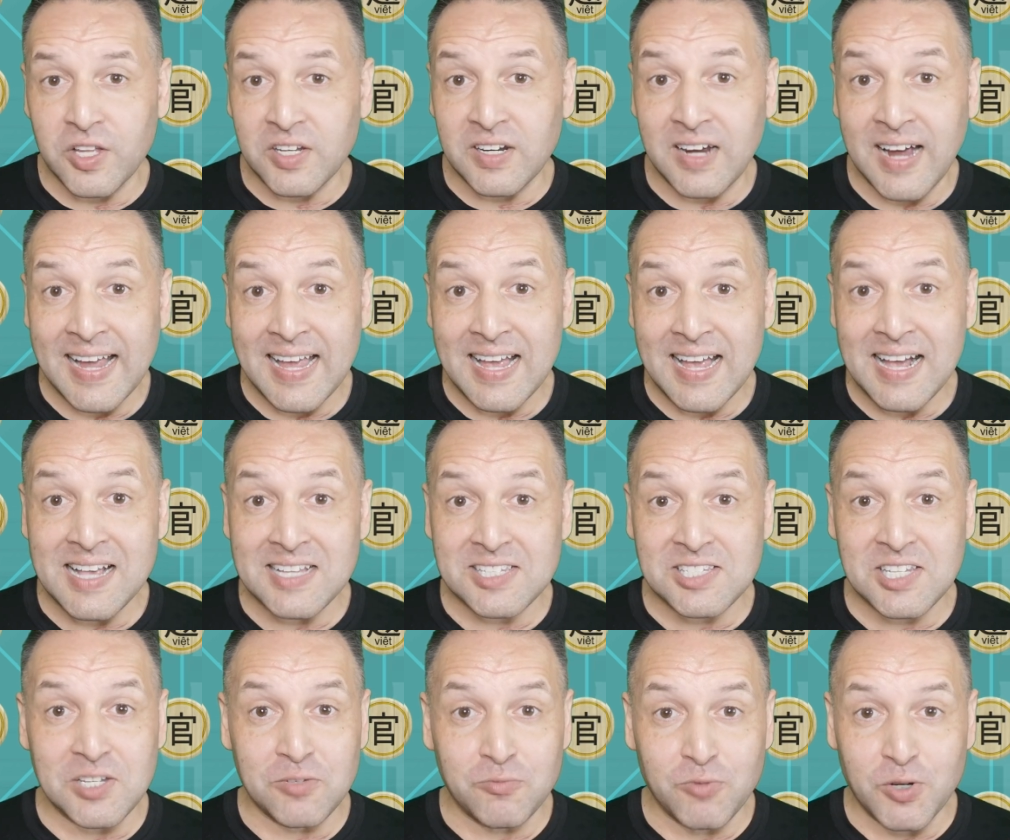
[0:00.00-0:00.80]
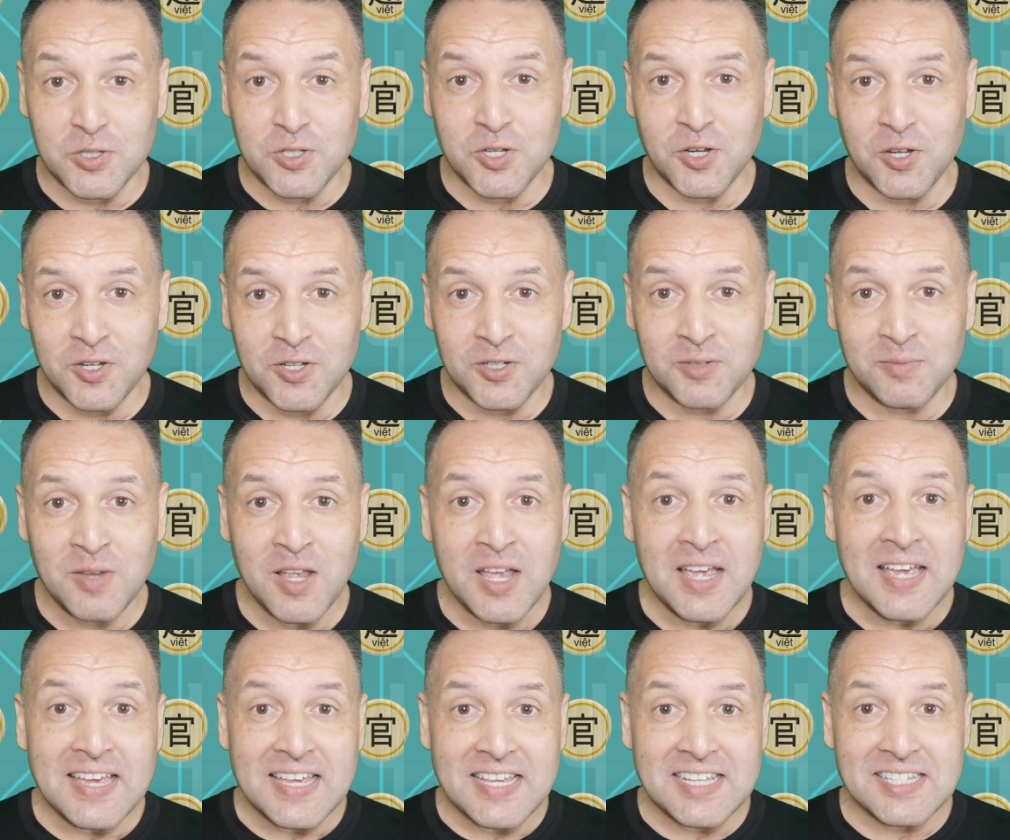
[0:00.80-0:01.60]
that I ask in return
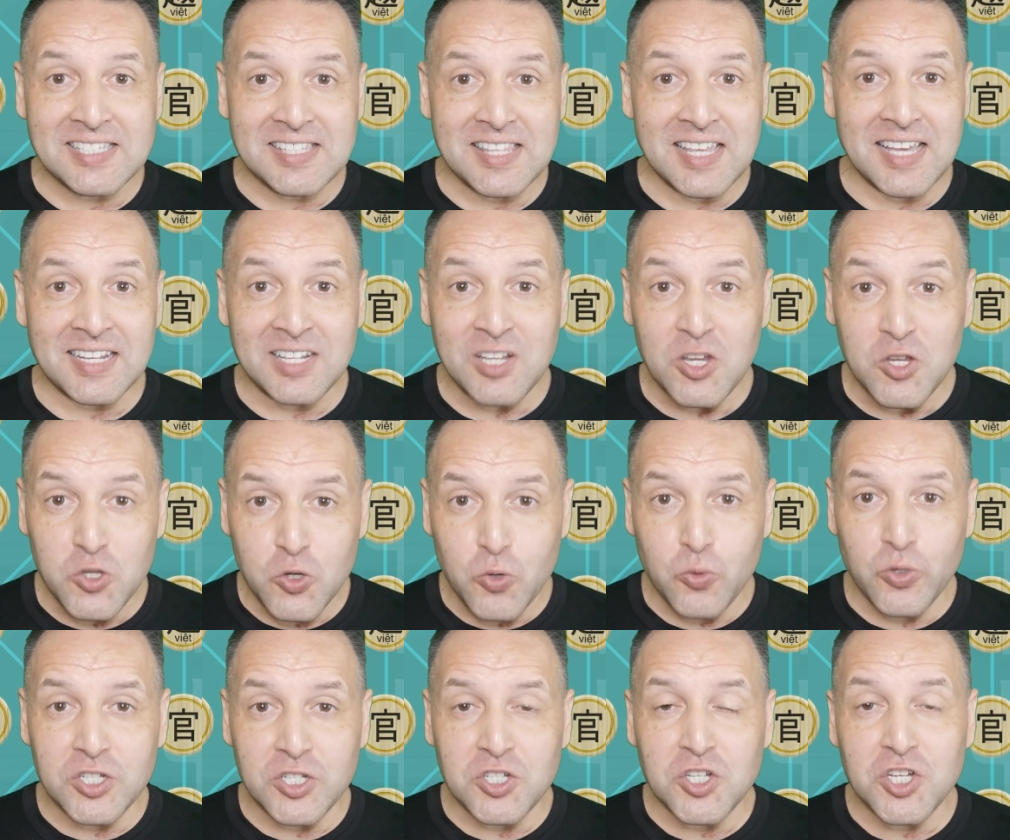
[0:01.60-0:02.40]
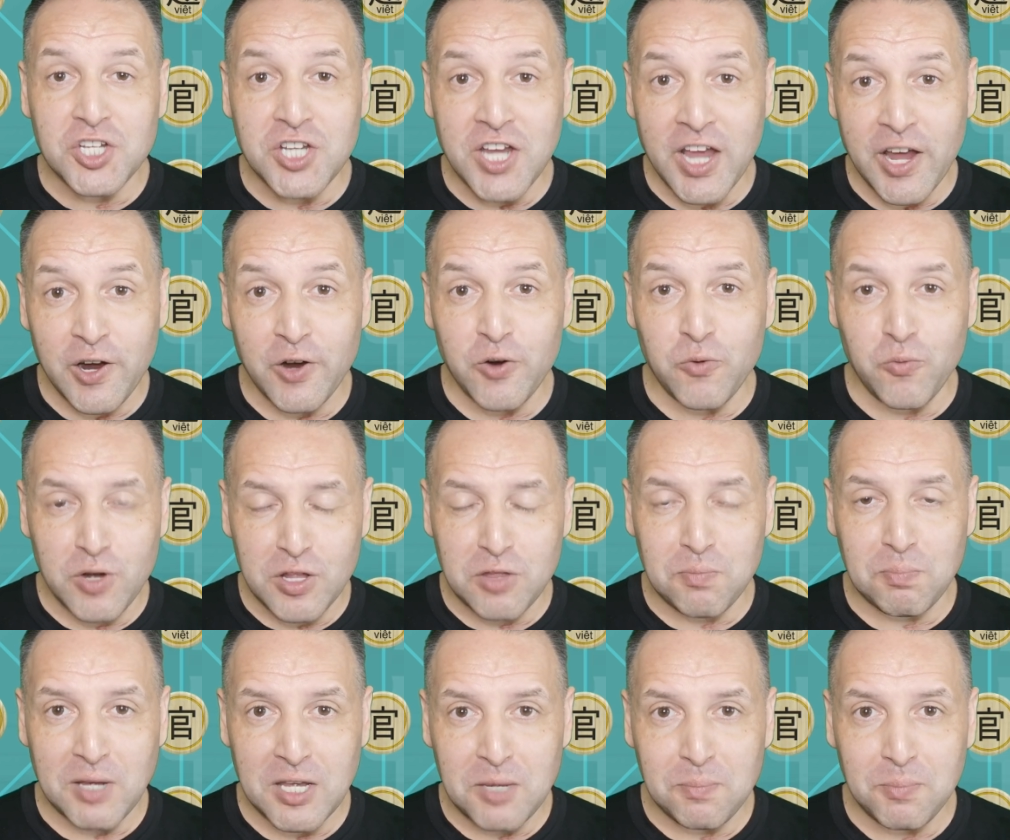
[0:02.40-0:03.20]
is that you would share it
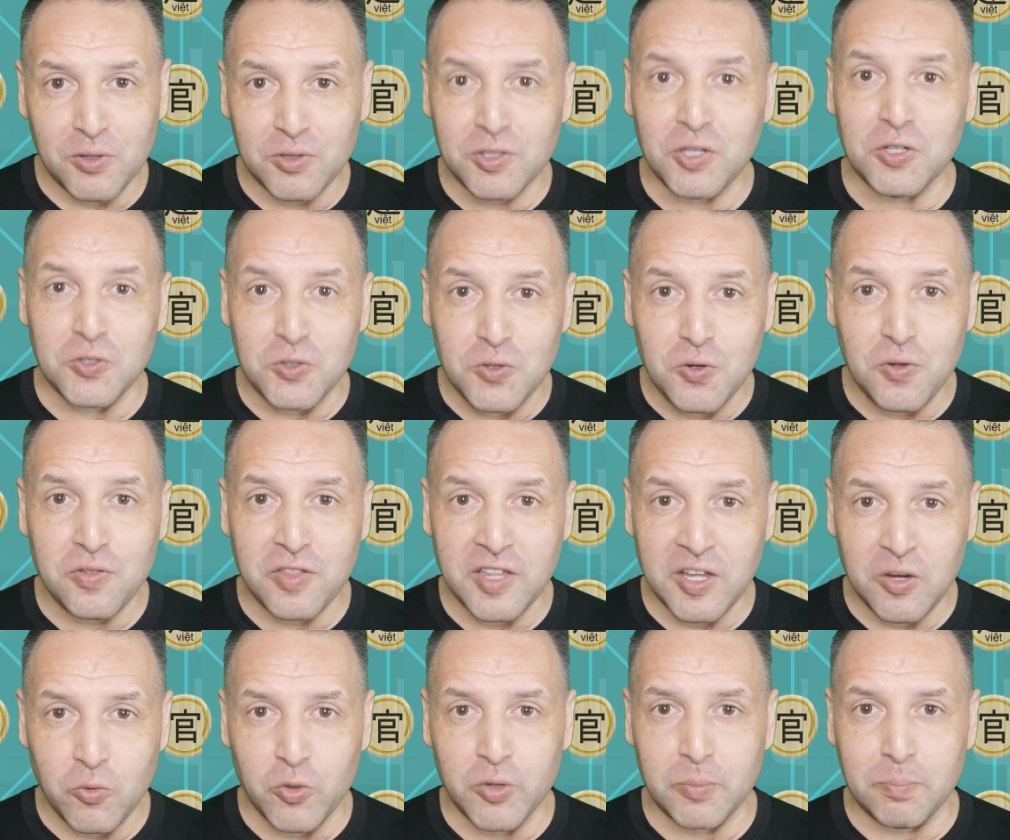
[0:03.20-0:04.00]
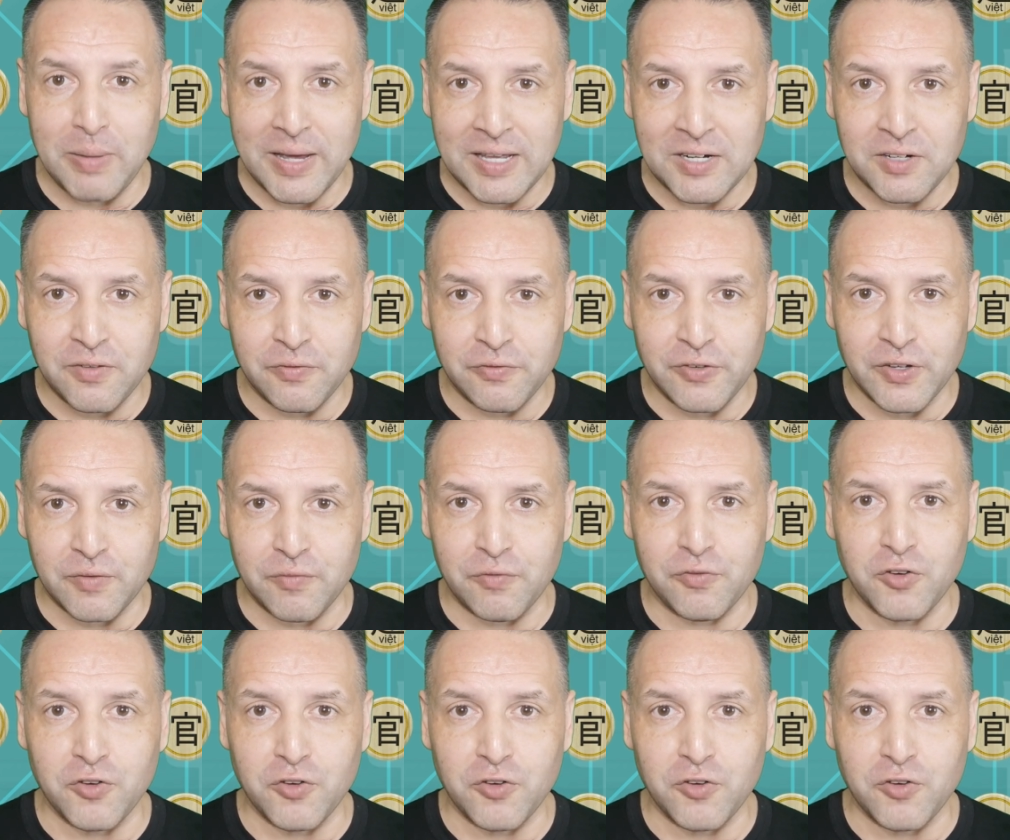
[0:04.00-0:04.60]
with people that you think would benefit